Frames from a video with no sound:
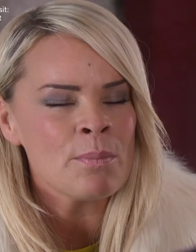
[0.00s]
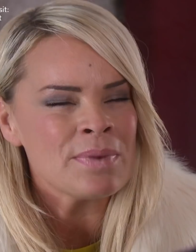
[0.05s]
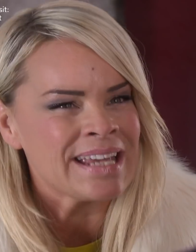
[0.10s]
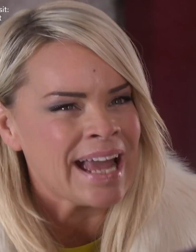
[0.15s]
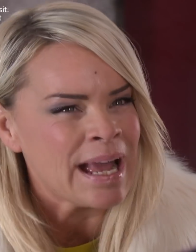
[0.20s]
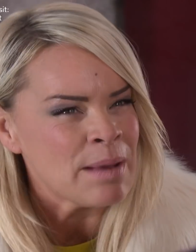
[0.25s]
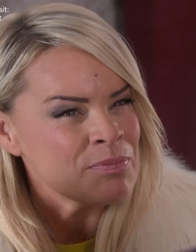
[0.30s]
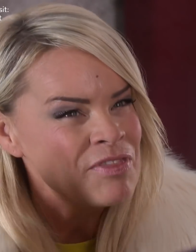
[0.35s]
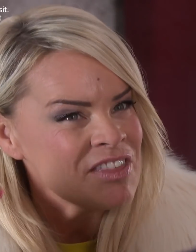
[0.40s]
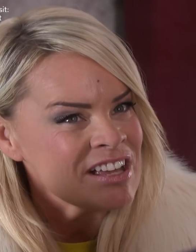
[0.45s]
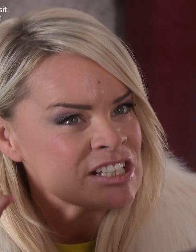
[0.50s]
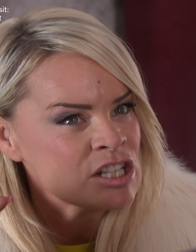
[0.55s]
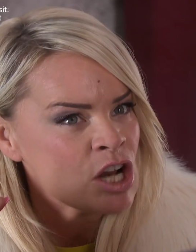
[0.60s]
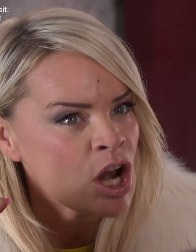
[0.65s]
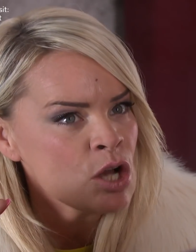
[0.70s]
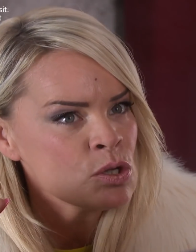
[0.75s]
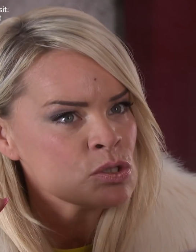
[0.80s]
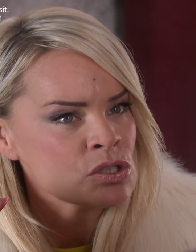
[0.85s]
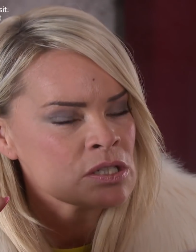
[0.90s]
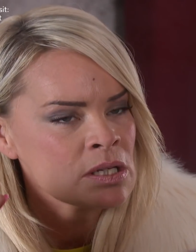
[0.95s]
We came this
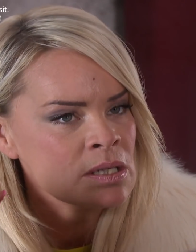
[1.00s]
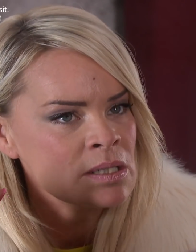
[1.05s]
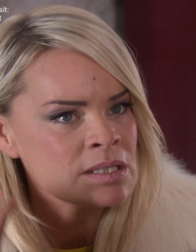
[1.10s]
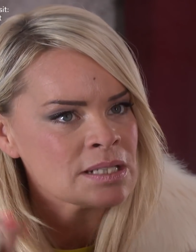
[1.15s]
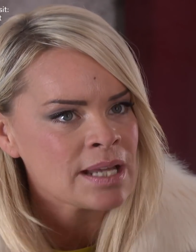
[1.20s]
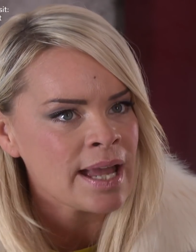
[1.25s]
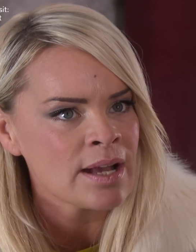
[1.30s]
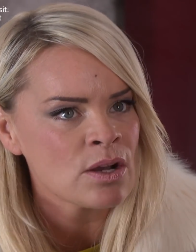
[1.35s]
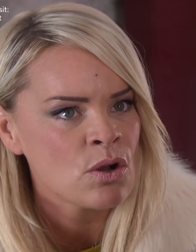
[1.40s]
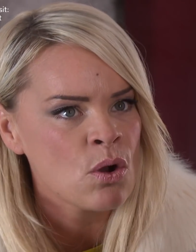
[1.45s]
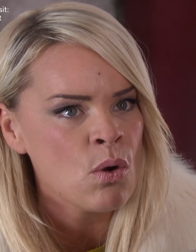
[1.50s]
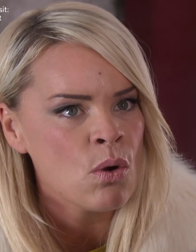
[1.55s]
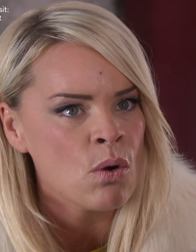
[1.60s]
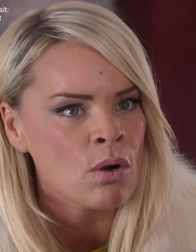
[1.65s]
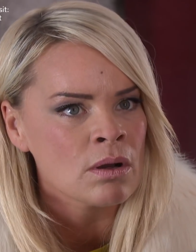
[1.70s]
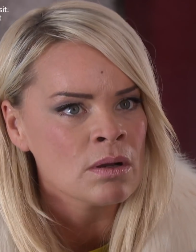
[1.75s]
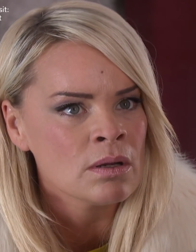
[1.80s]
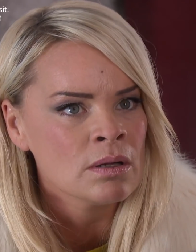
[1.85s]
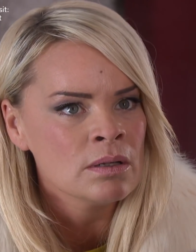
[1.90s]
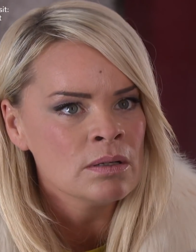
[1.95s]
close to getting
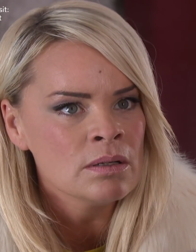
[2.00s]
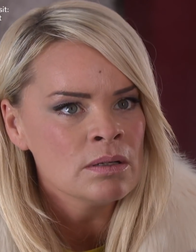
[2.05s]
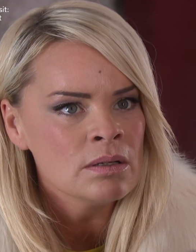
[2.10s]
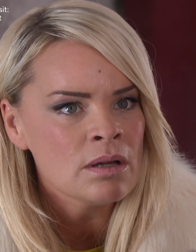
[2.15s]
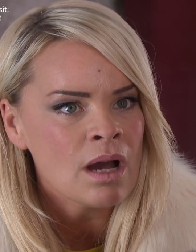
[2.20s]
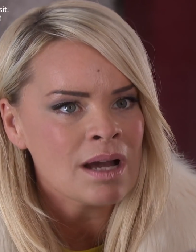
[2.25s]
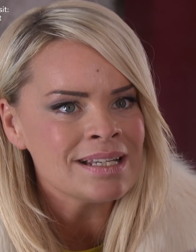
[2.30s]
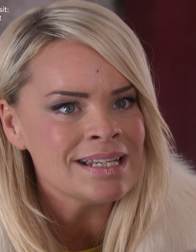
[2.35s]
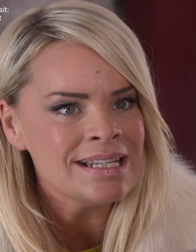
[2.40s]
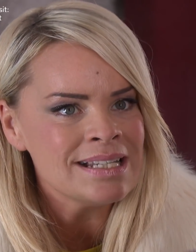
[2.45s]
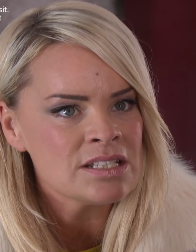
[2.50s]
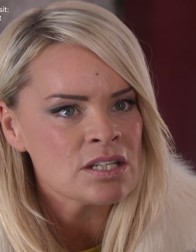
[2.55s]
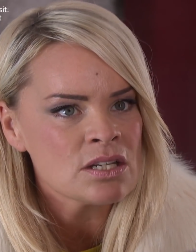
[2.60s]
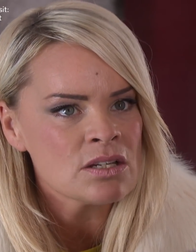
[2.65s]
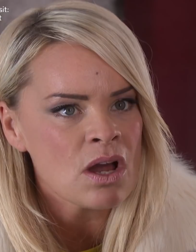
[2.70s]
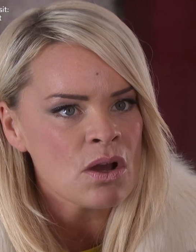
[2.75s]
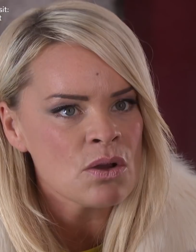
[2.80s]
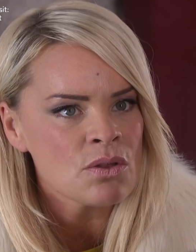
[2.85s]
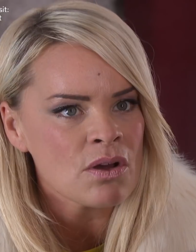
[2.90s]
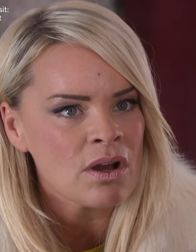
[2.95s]
caught. I need to
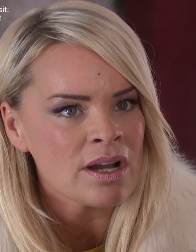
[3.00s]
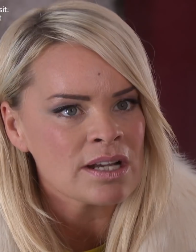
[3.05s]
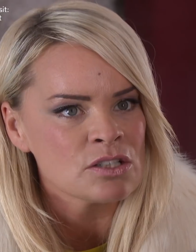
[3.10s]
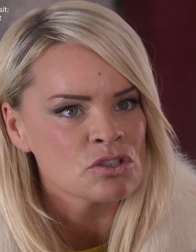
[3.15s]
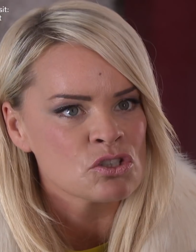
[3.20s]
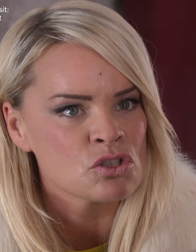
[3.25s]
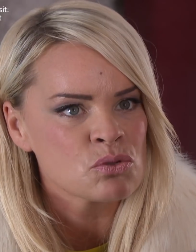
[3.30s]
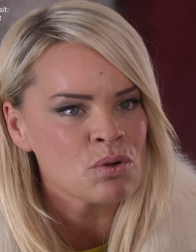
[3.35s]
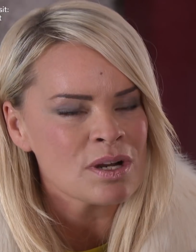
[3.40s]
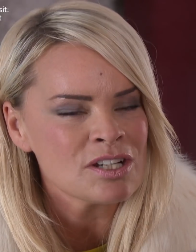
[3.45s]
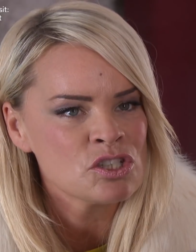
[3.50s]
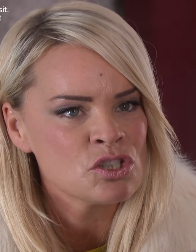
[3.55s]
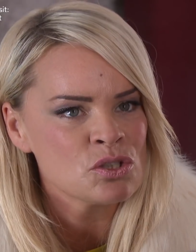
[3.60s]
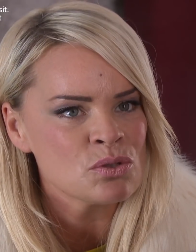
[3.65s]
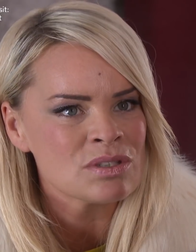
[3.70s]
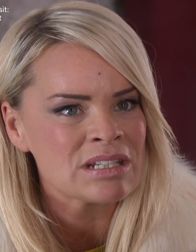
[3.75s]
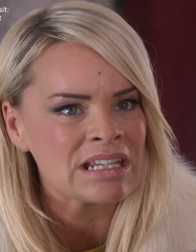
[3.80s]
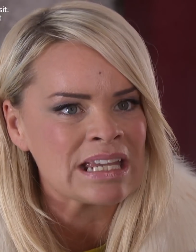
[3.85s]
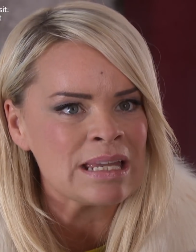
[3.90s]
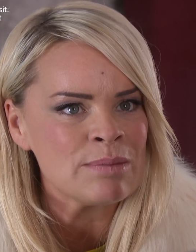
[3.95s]
know that I could trust
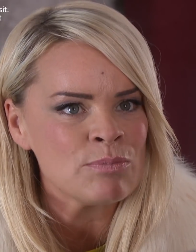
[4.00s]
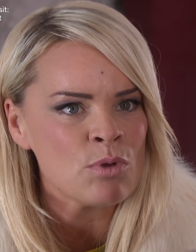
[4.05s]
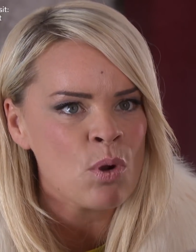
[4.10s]
you to keep